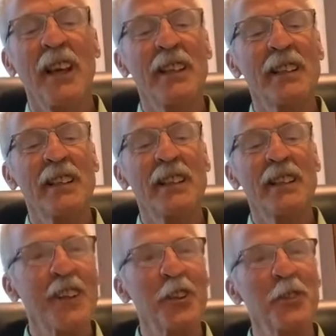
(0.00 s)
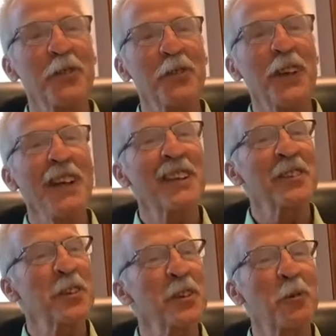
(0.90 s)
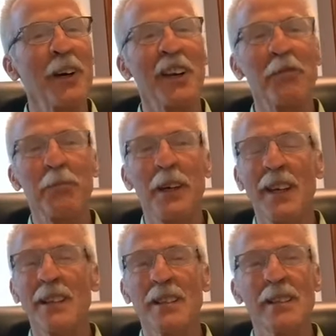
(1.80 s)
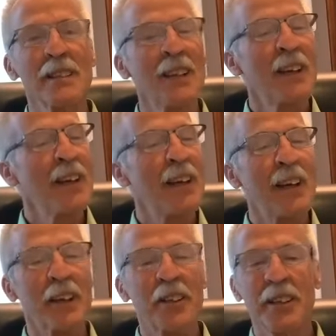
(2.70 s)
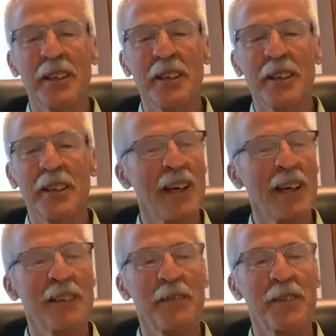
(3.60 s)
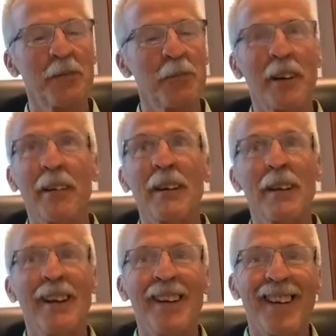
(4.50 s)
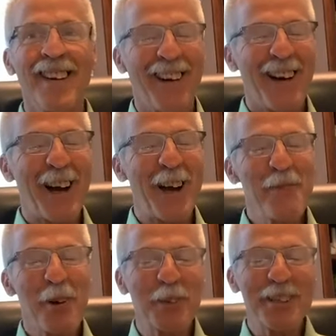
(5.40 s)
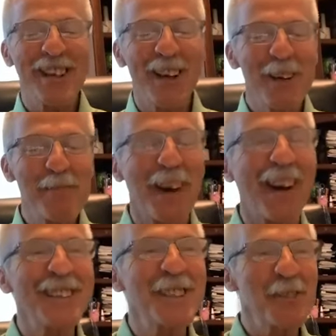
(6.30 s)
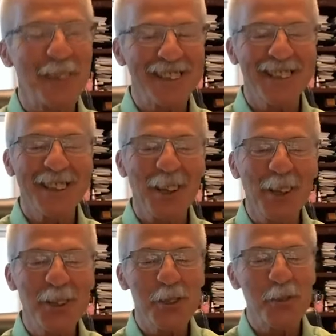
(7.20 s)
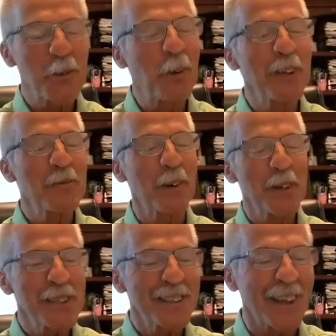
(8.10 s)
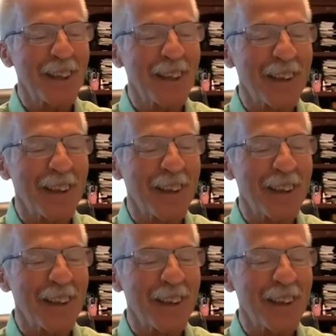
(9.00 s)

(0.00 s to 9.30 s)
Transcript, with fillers: he guided her feet into the way of peace, and it couldn't be taken from her. I'm over time. I just want to close with one verse that